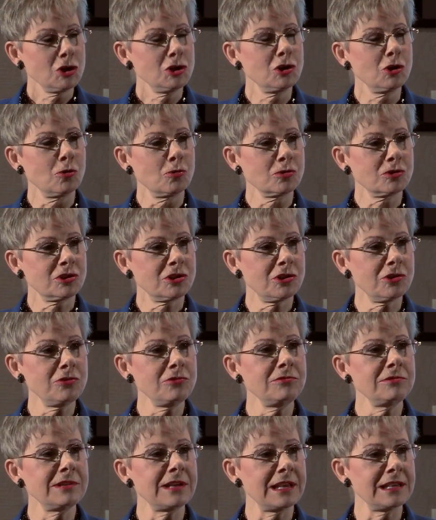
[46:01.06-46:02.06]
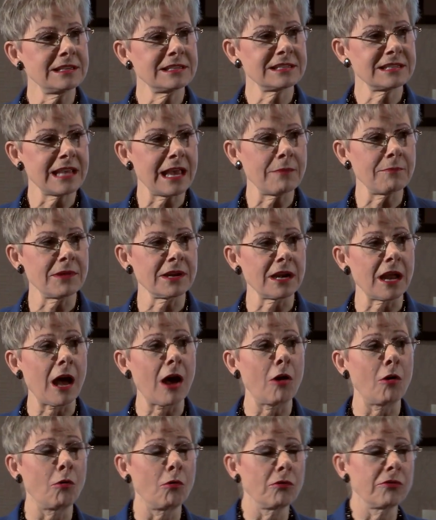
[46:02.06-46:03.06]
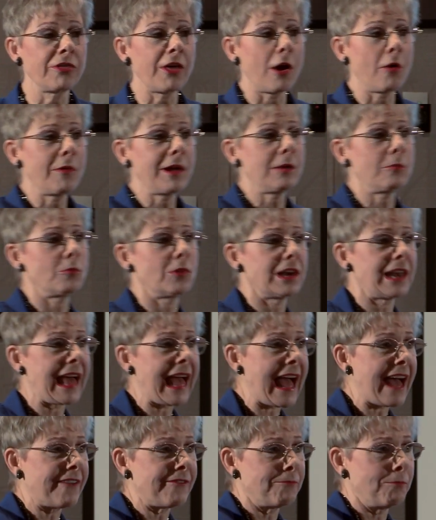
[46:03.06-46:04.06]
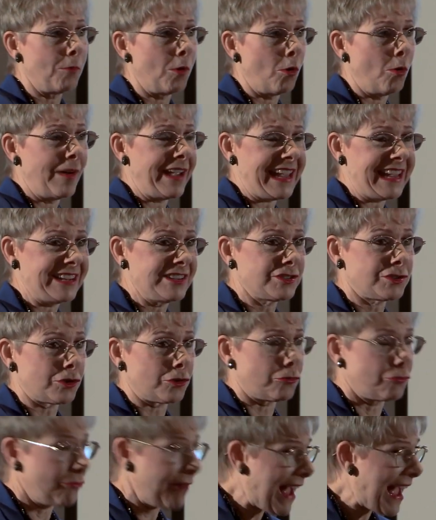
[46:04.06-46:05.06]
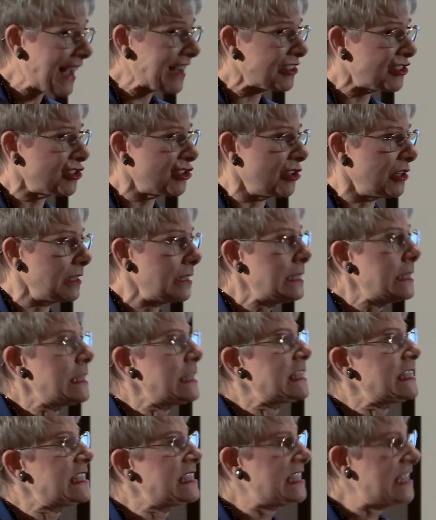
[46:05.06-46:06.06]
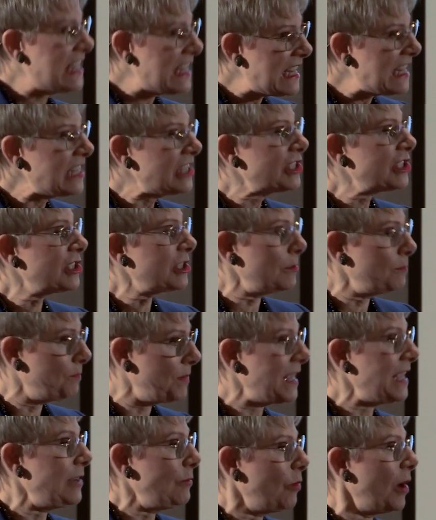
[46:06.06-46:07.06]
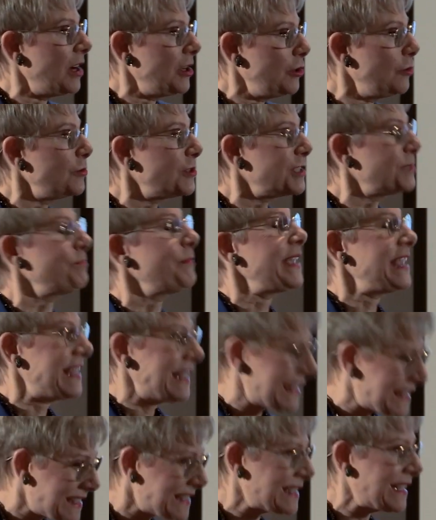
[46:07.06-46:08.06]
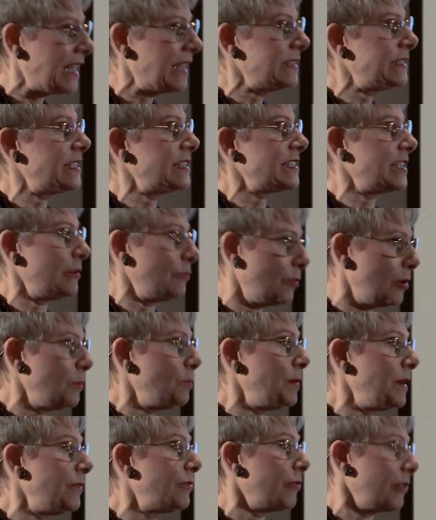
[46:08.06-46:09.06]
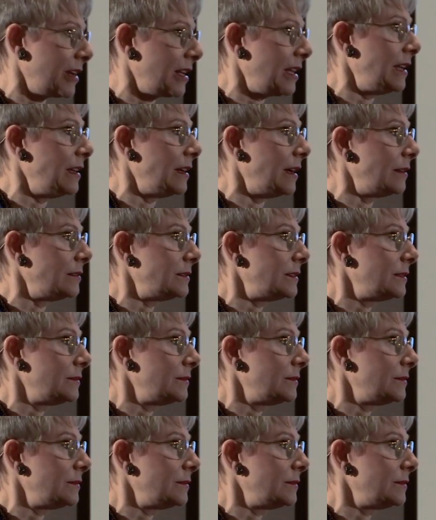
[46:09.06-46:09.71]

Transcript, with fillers: your two-day seminar, although it will have more interaction, needs to be, when you speak, as tight as it would be for a keynote.